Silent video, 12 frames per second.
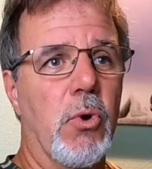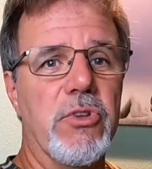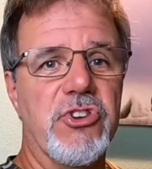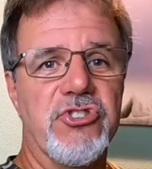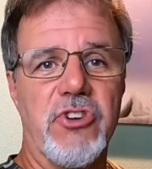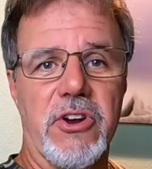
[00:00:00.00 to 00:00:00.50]

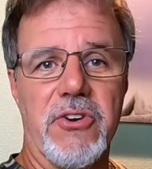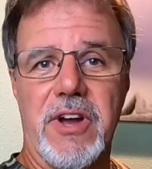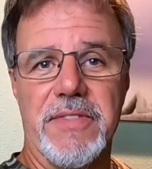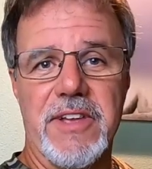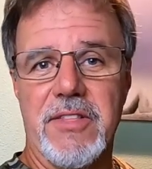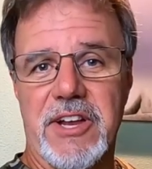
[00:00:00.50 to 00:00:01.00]
rolling shutter
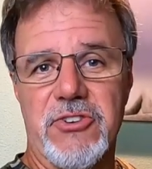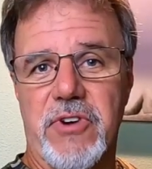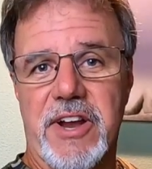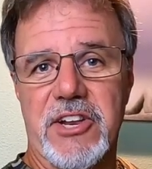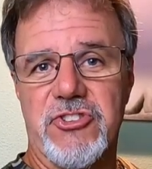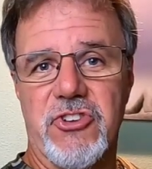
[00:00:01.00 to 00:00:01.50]
on the
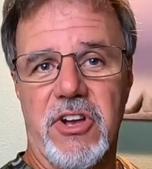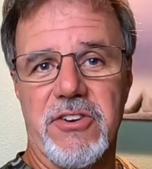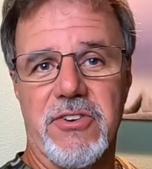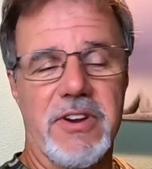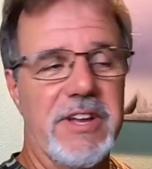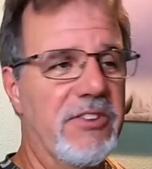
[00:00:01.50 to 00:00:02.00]
electronic
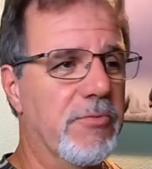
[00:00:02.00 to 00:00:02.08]
shutter